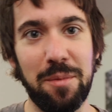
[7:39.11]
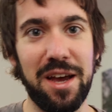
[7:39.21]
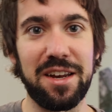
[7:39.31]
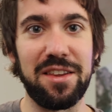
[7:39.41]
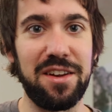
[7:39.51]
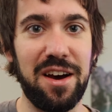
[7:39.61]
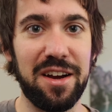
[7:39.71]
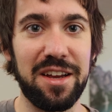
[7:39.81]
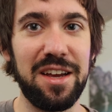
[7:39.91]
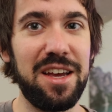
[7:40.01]
back to the
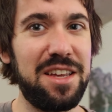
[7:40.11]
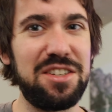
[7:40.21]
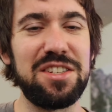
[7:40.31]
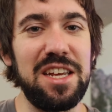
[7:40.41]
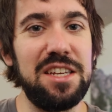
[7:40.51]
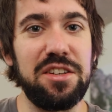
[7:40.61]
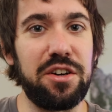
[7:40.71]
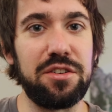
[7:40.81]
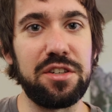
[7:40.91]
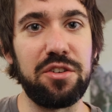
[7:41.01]
dock, it's just
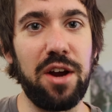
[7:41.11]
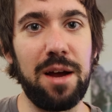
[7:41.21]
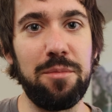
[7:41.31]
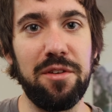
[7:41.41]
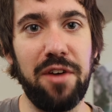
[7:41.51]
easier to grab the